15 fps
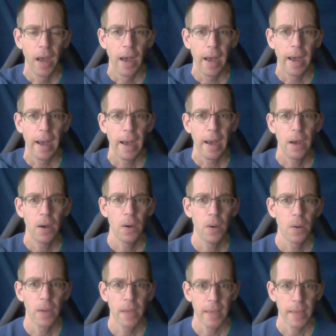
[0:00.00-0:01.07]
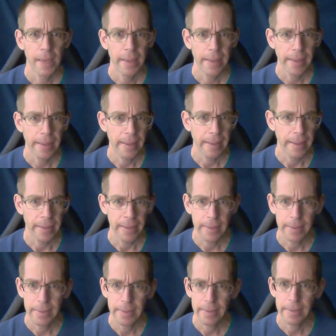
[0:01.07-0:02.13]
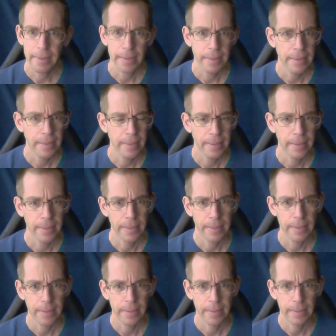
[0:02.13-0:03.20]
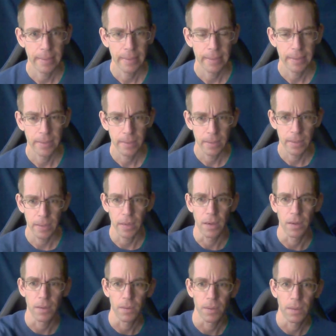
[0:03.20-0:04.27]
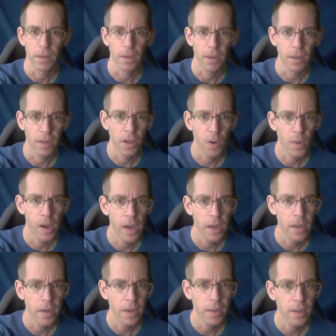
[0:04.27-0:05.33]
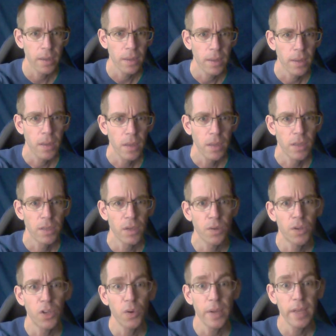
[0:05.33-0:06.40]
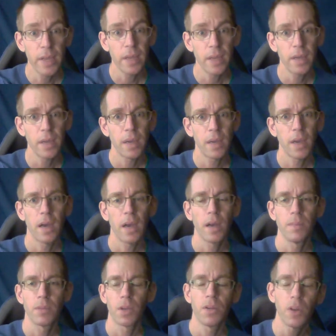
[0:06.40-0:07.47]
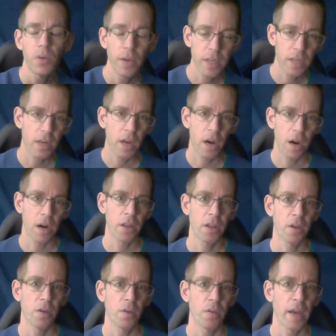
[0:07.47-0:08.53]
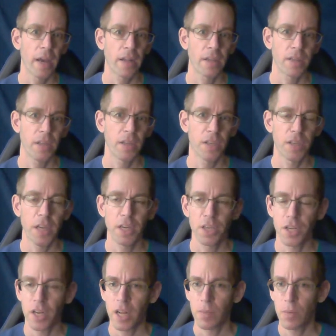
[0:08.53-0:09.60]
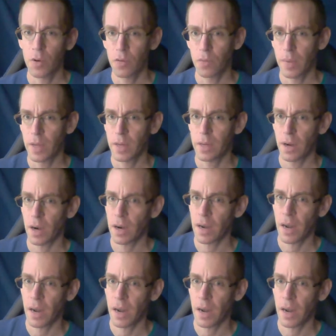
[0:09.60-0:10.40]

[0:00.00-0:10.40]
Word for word: Uh, okay. I'll uh, go on. So Dewey, um, so Dewey is going to argue that sensation and movement are